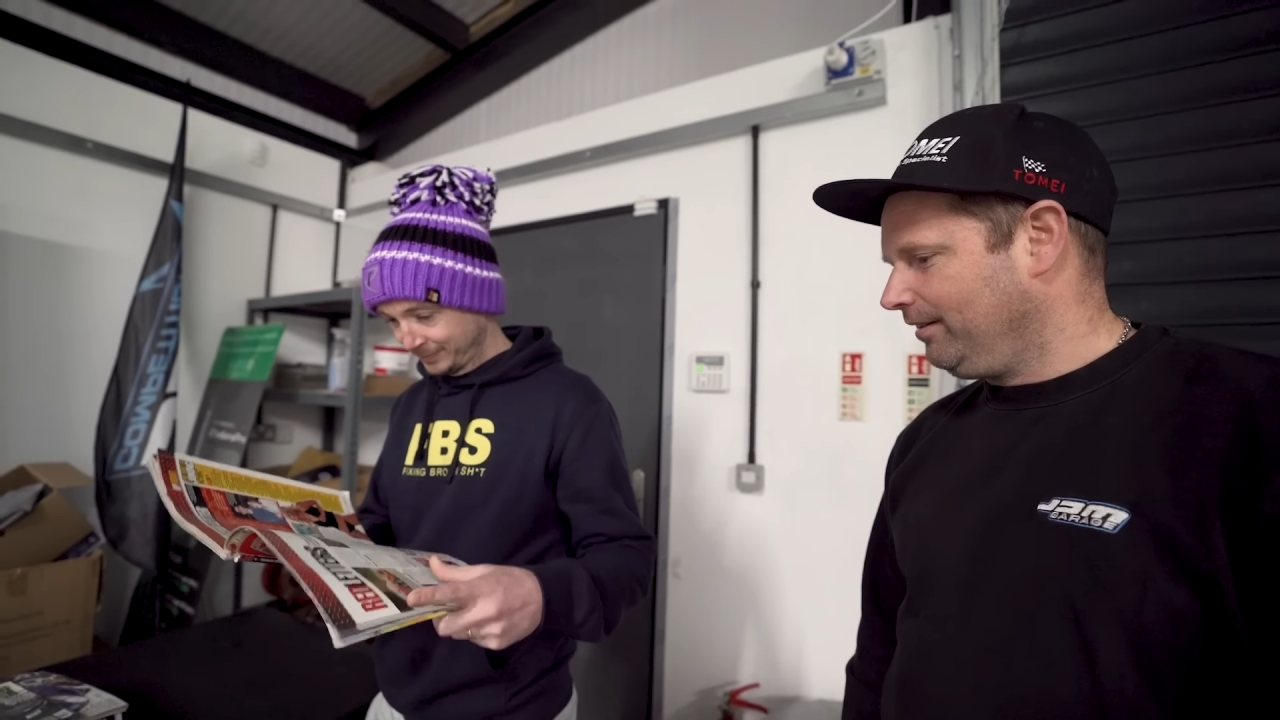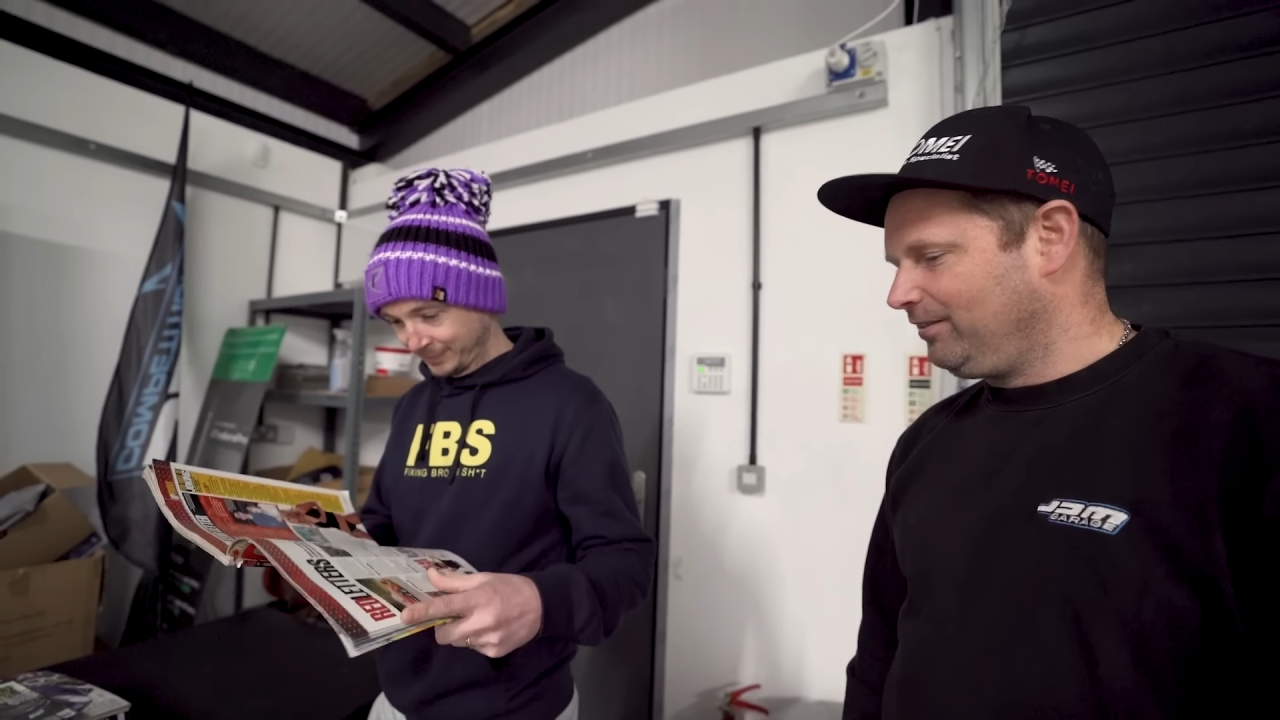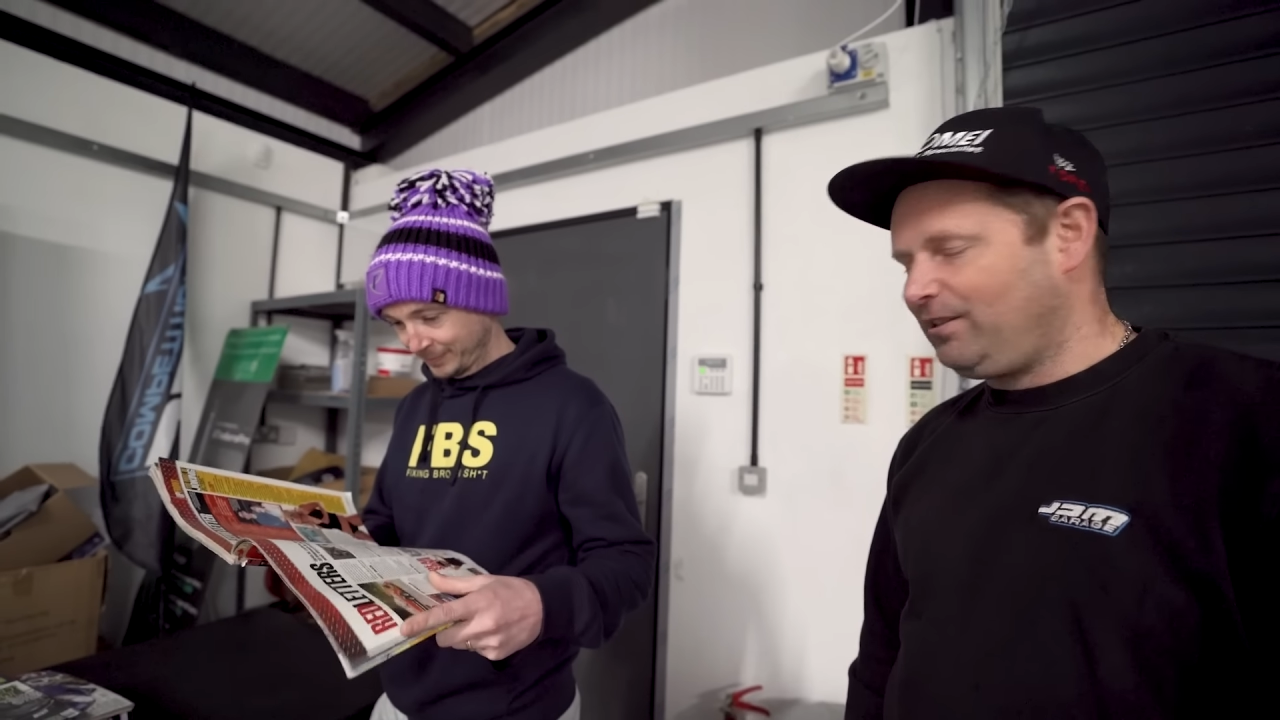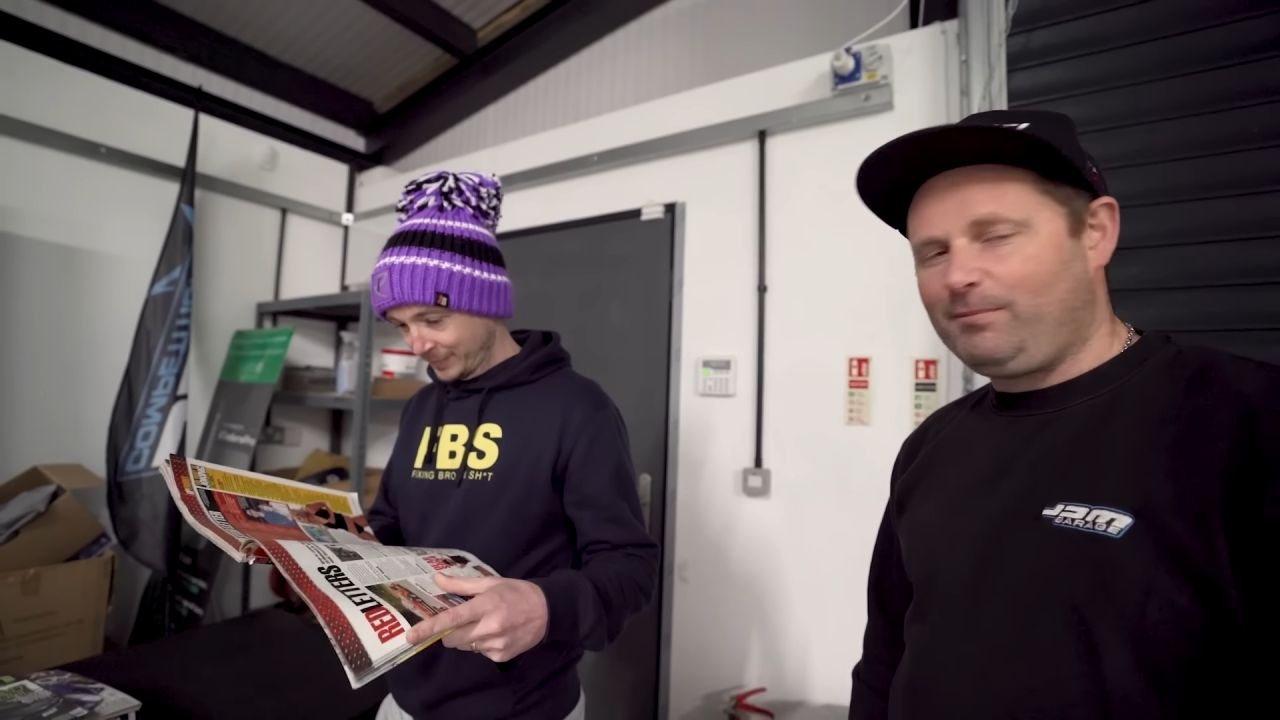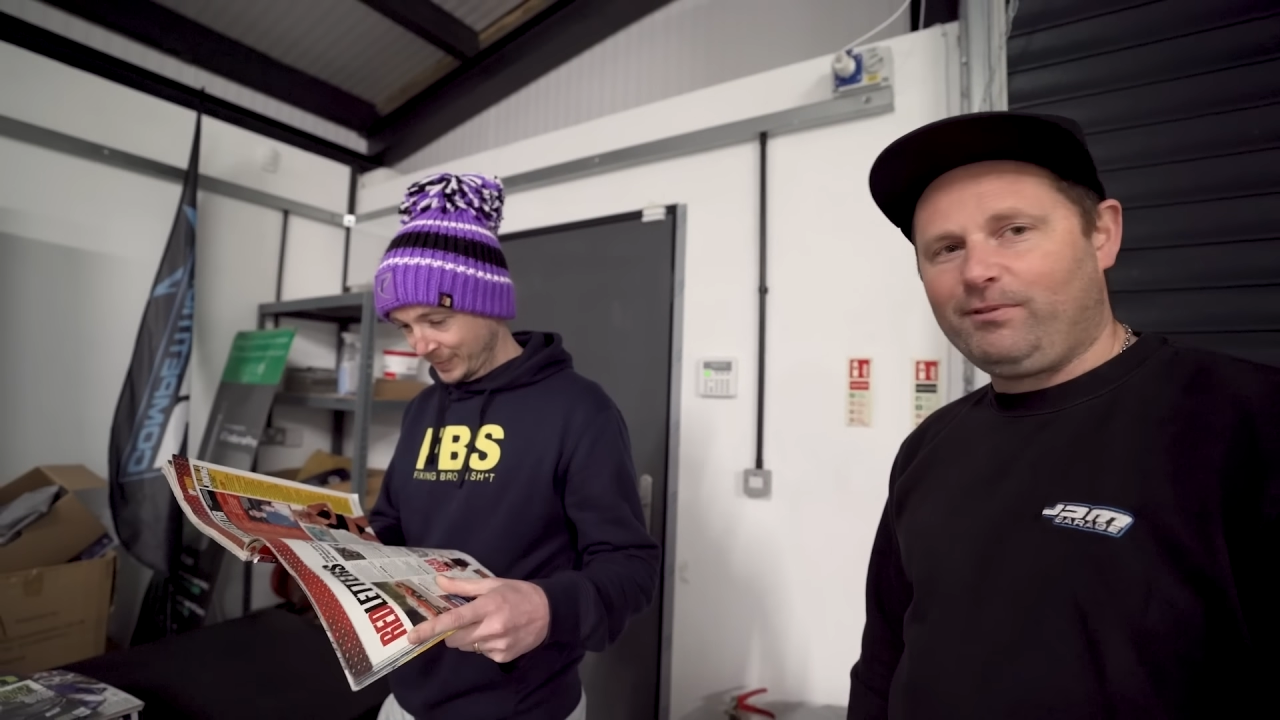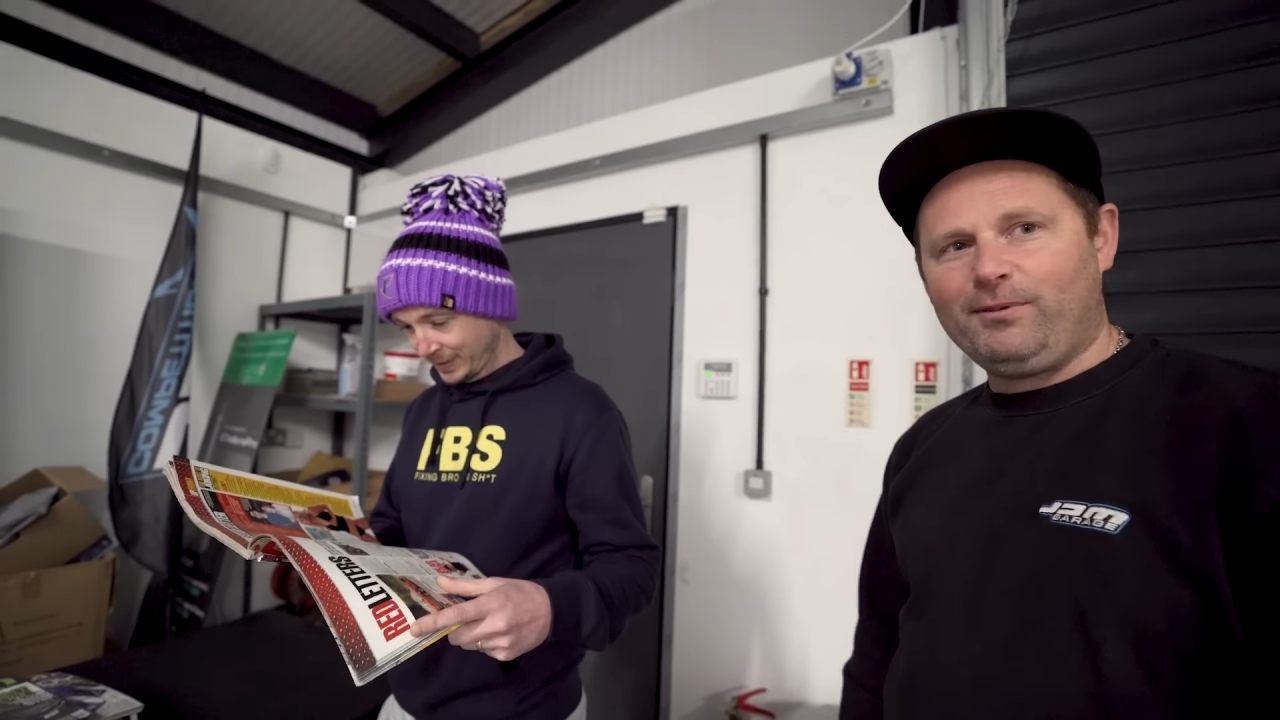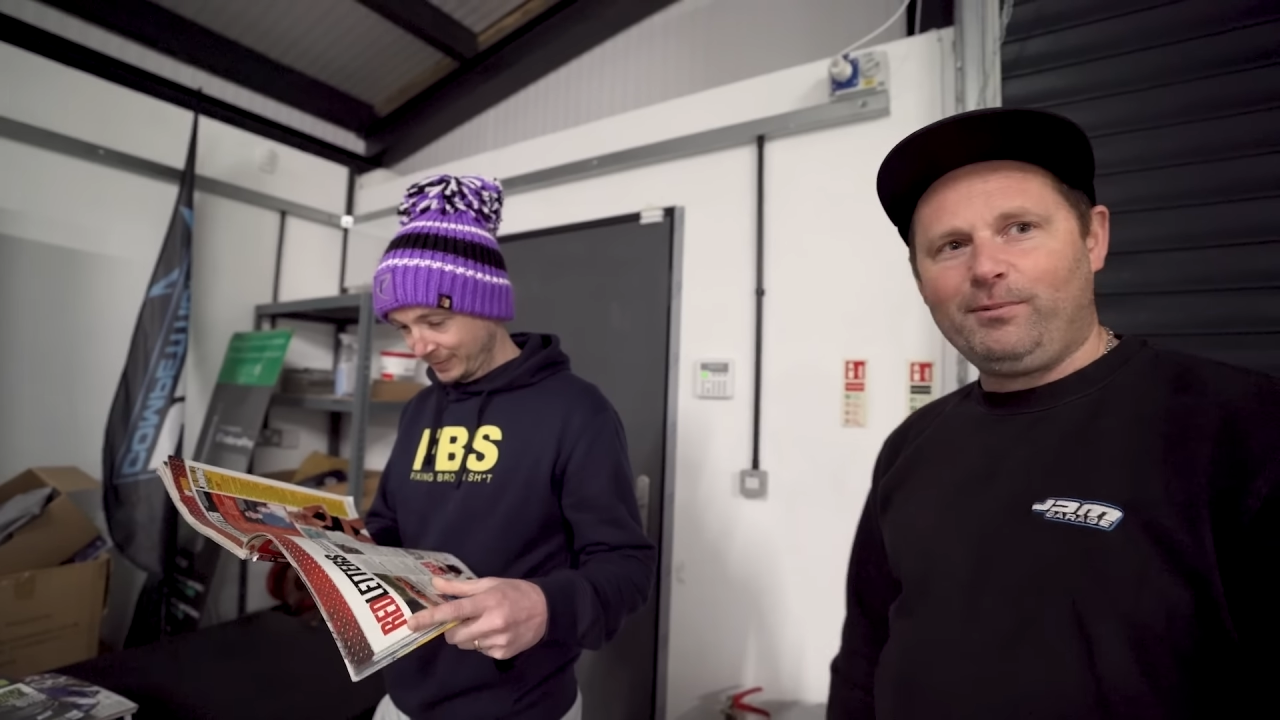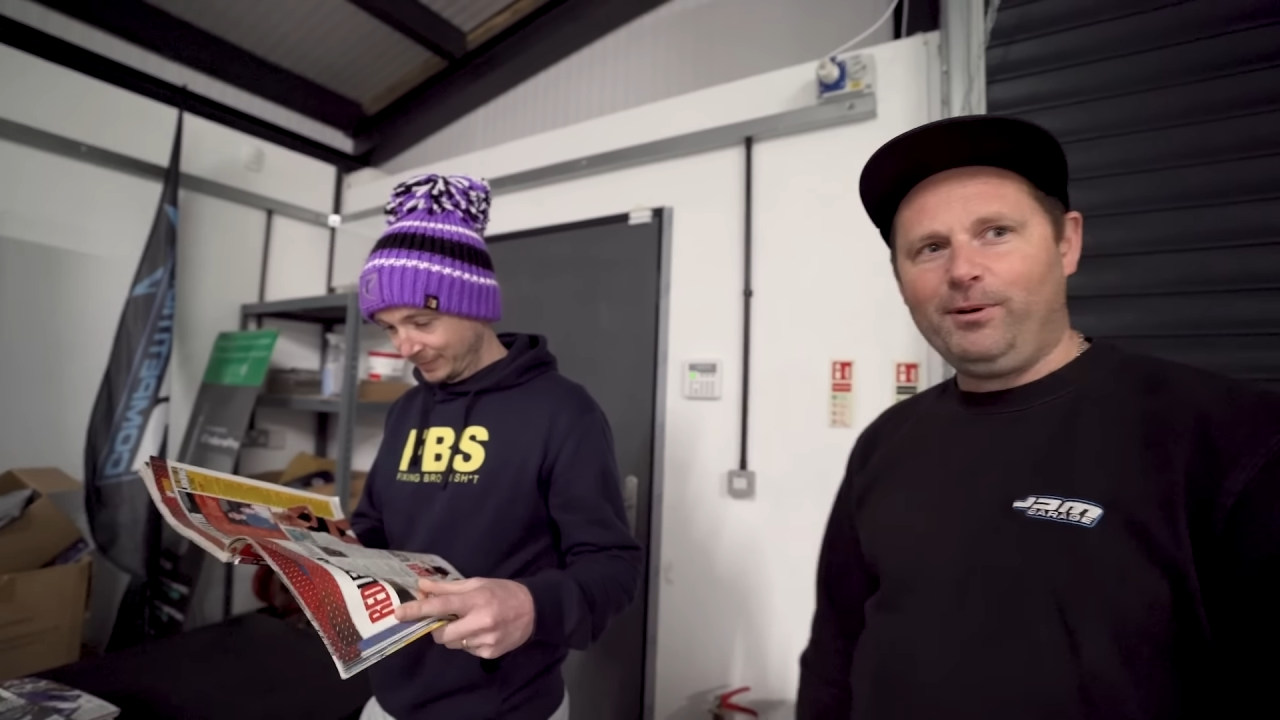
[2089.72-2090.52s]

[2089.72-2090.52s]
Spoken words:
Some of them